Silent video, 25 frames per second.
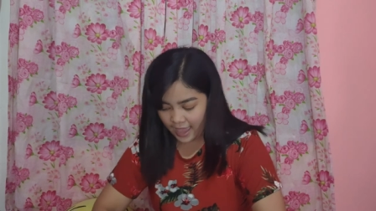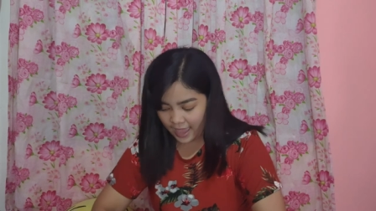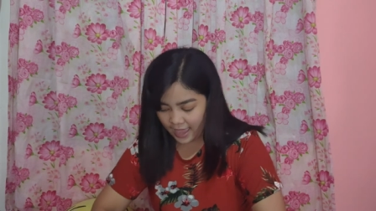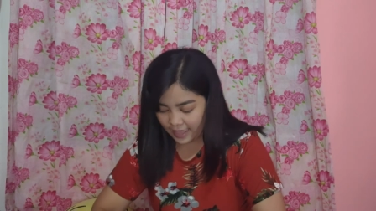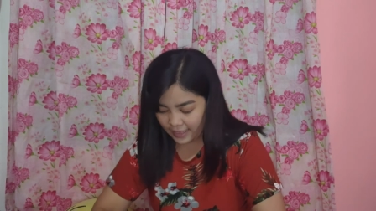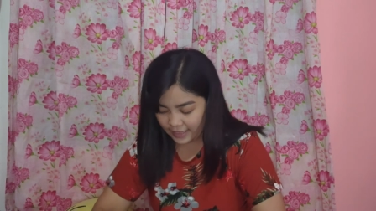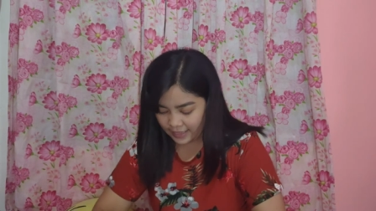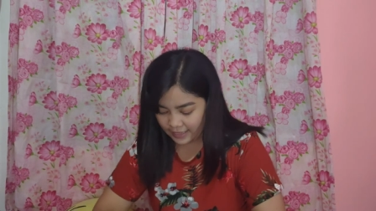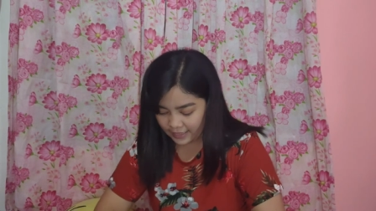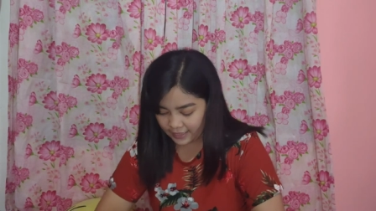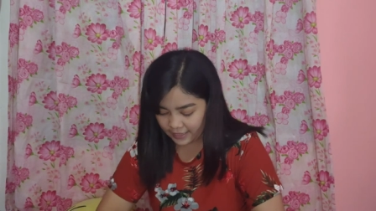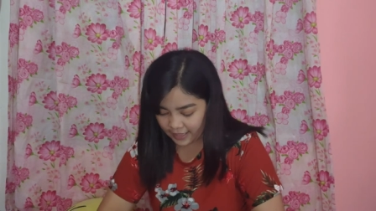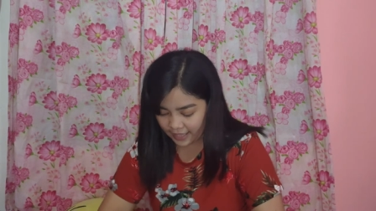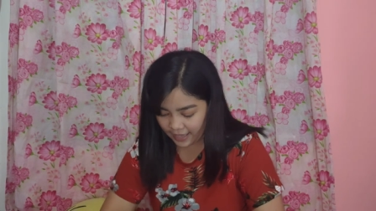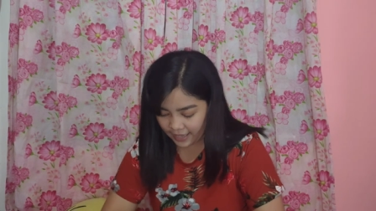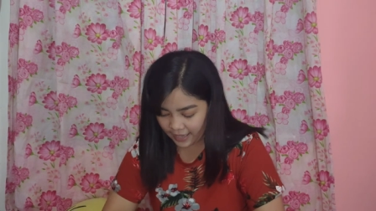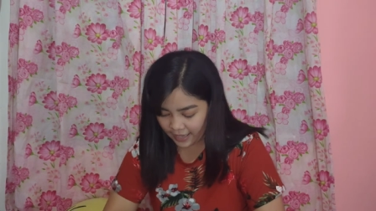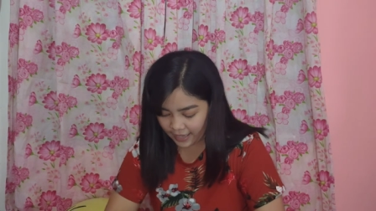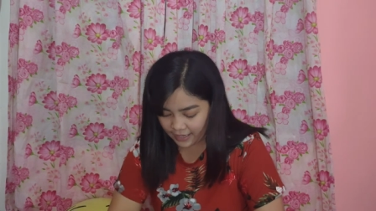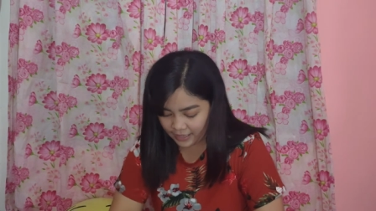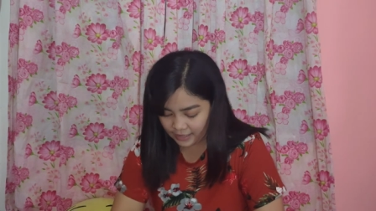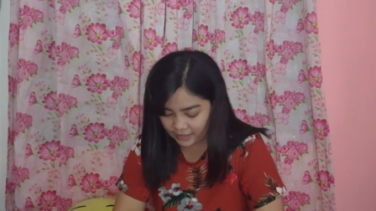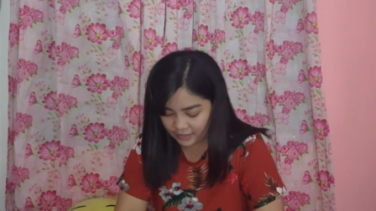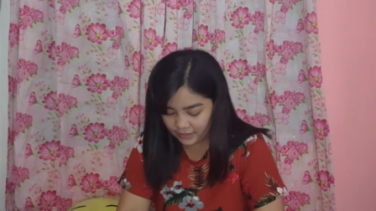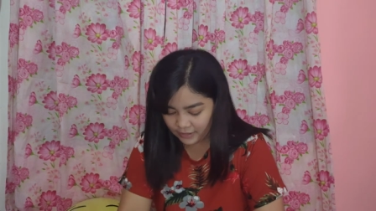and
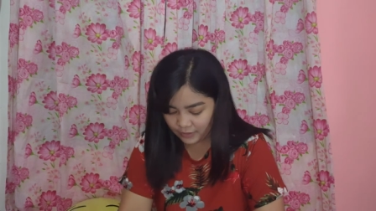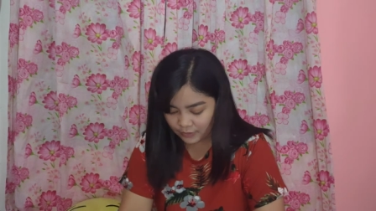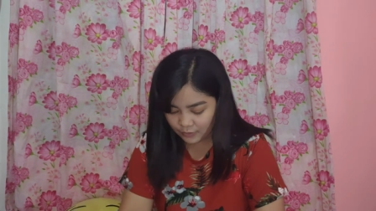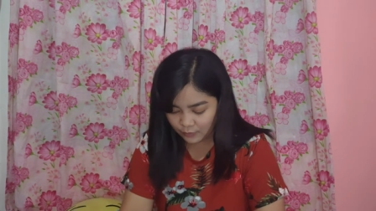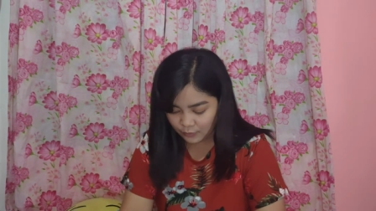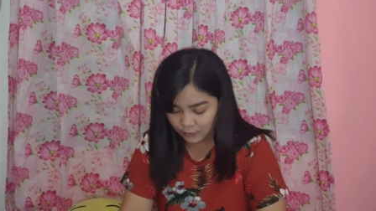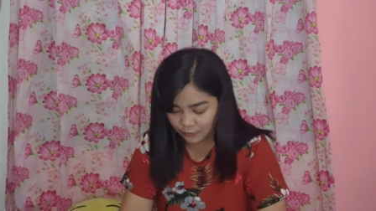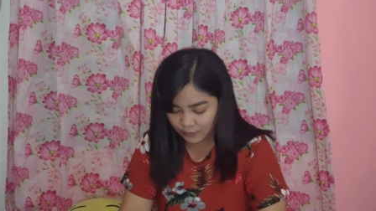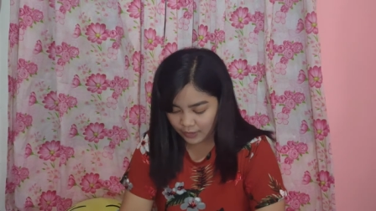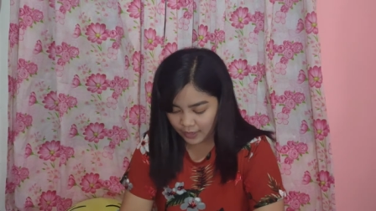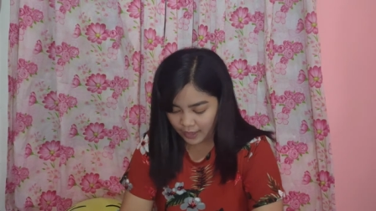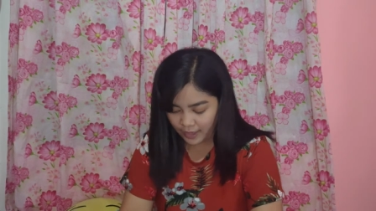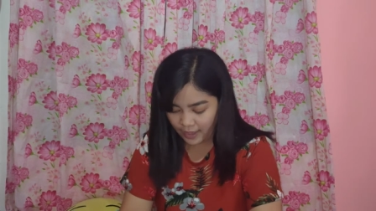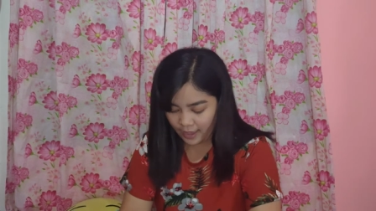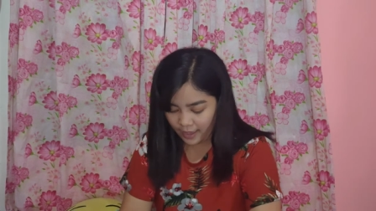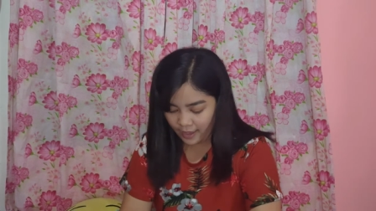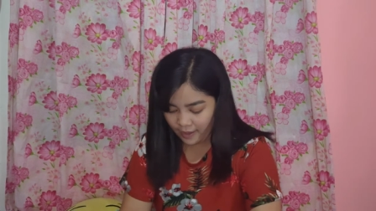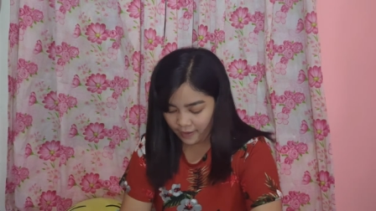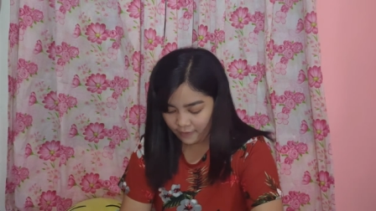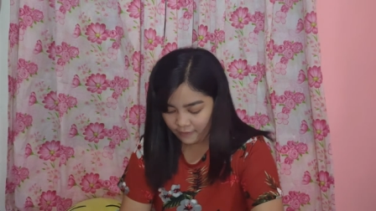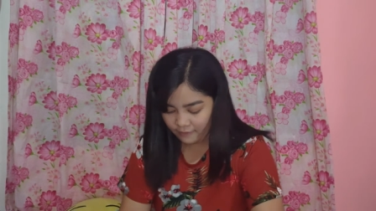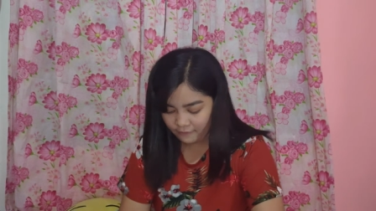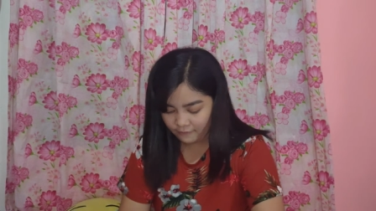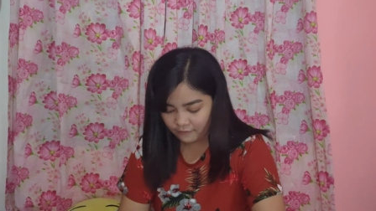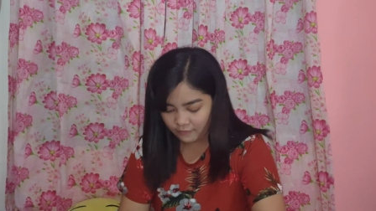then we
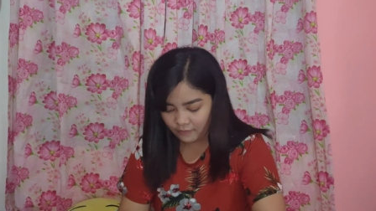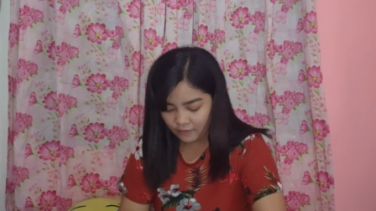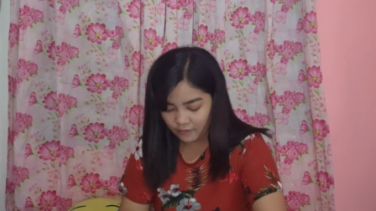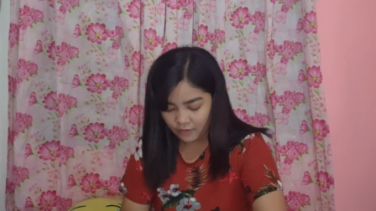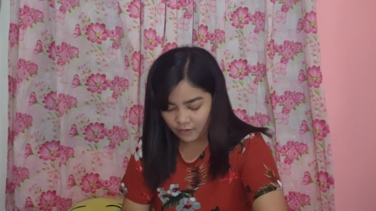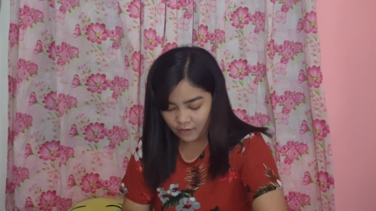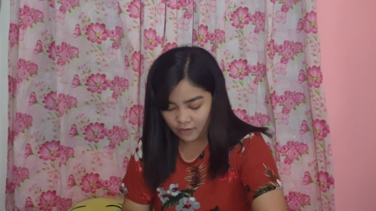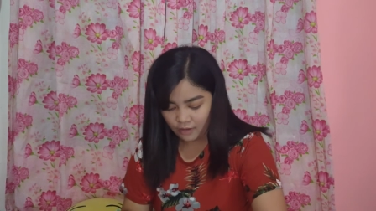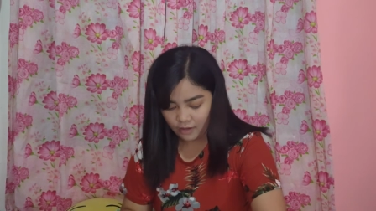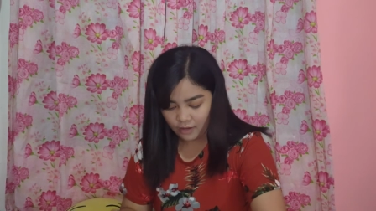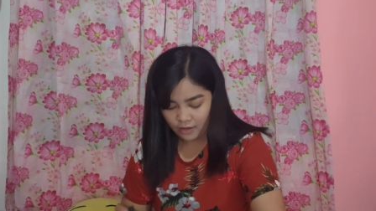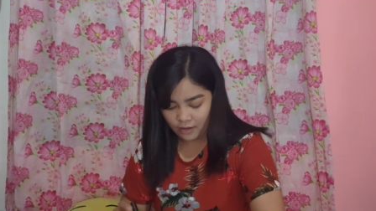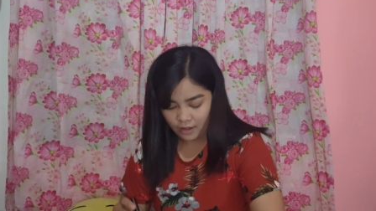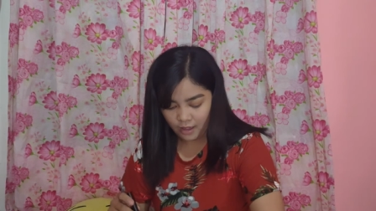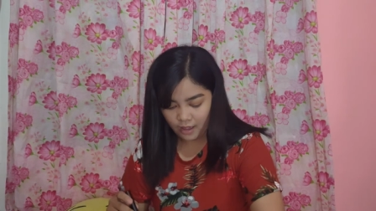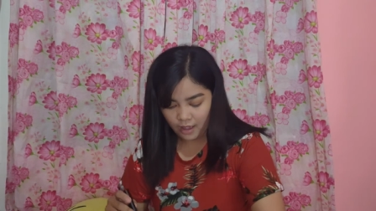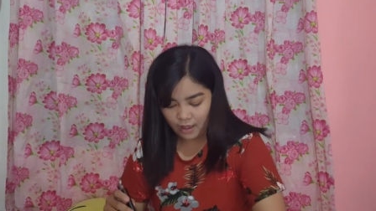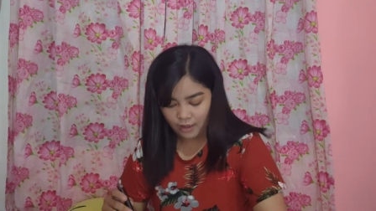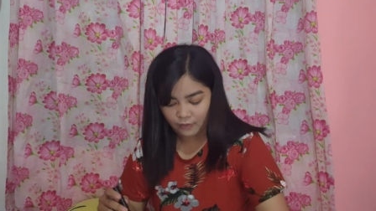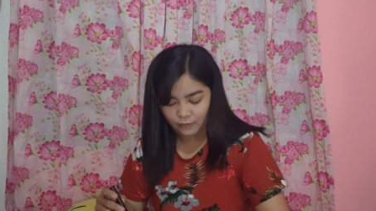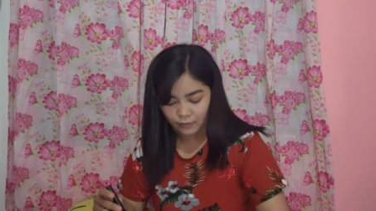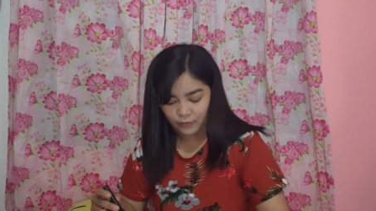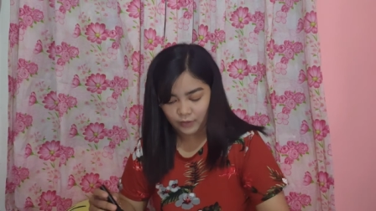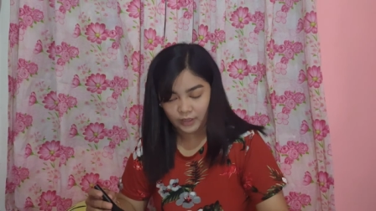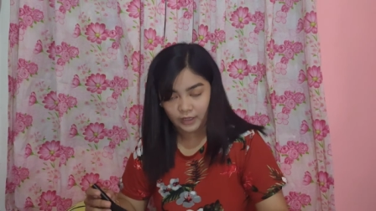have
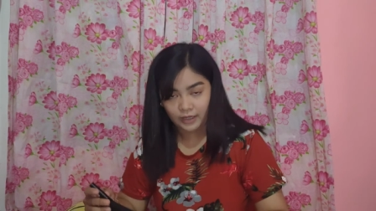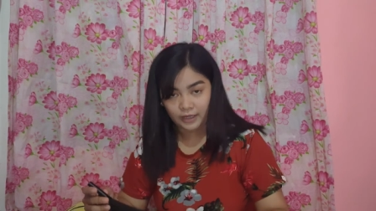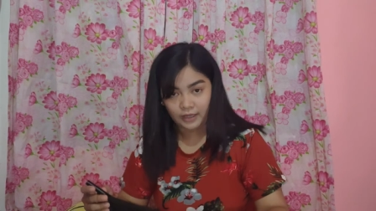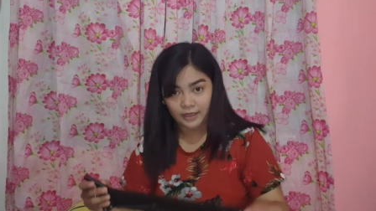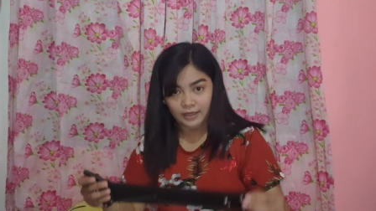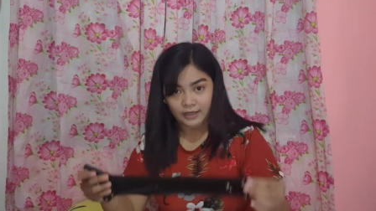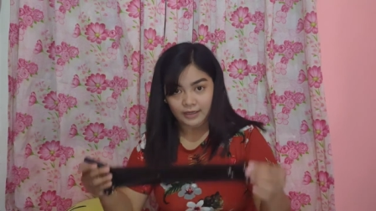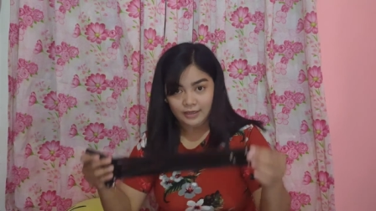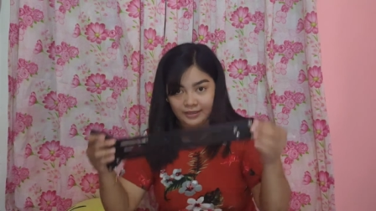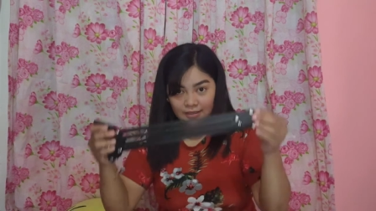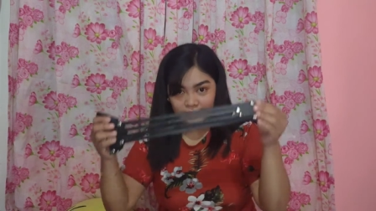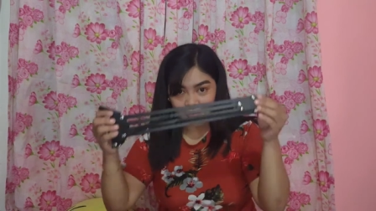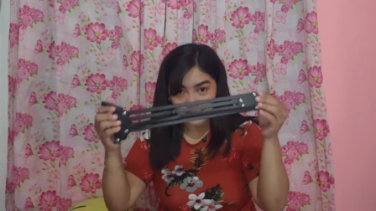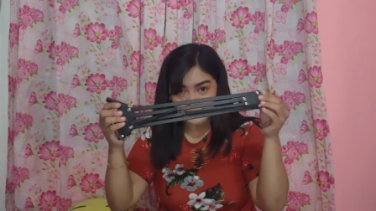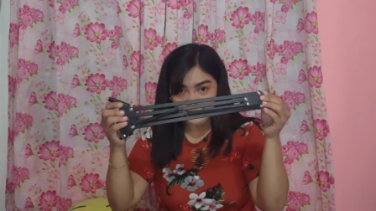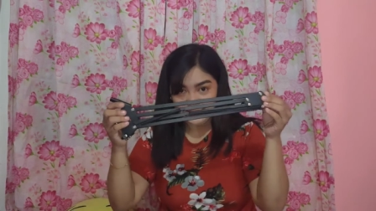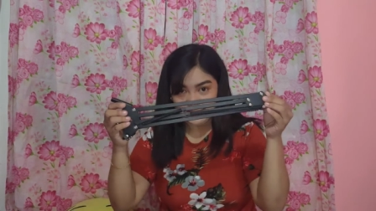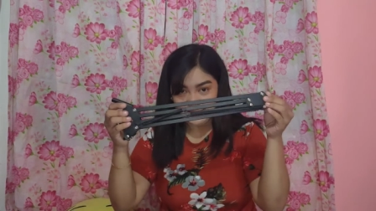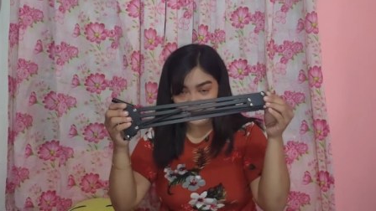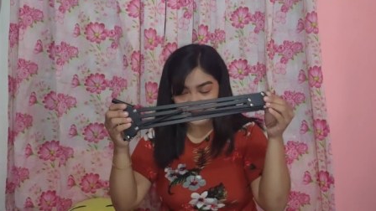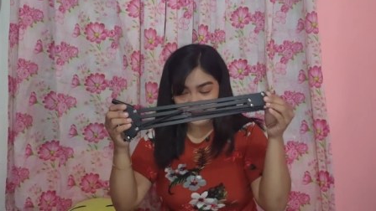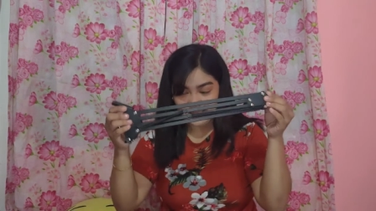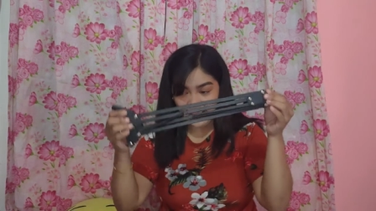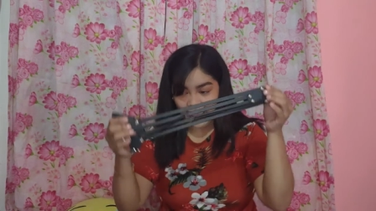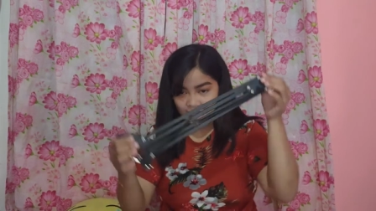our
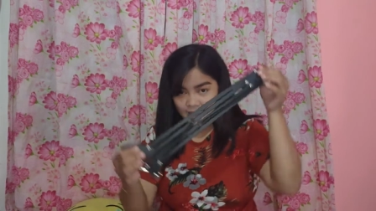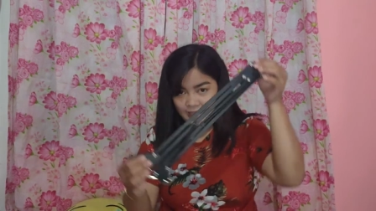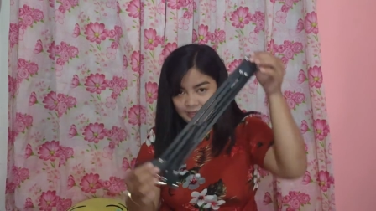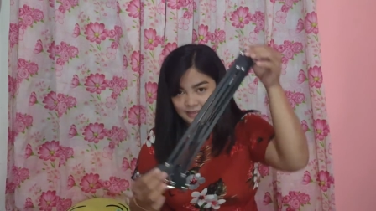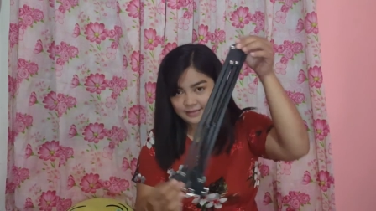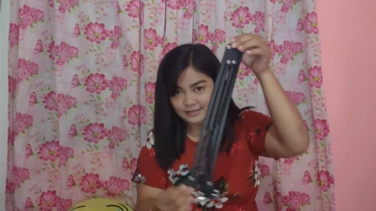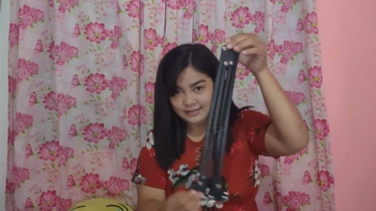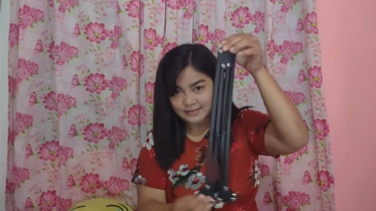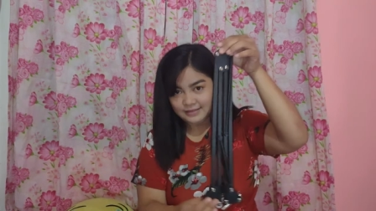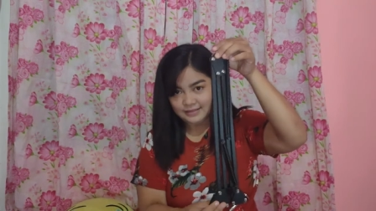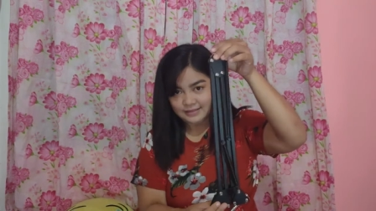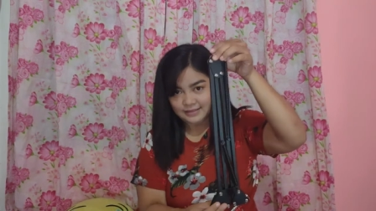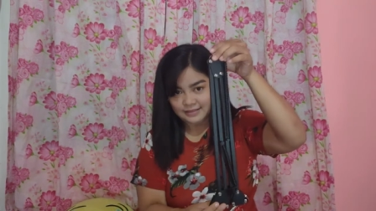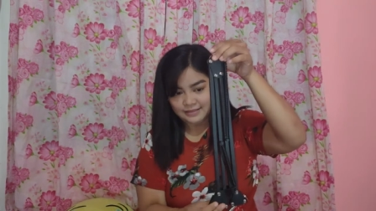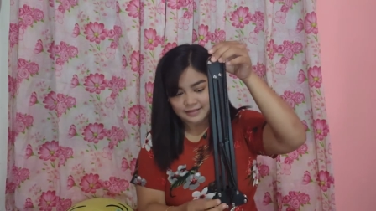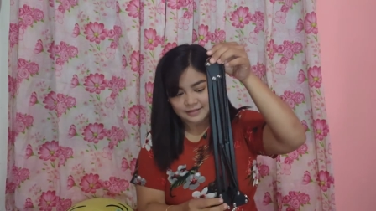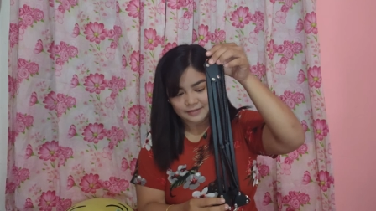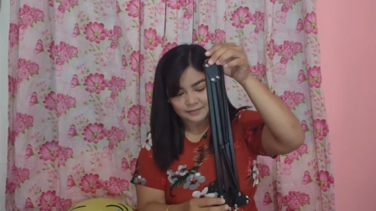stand.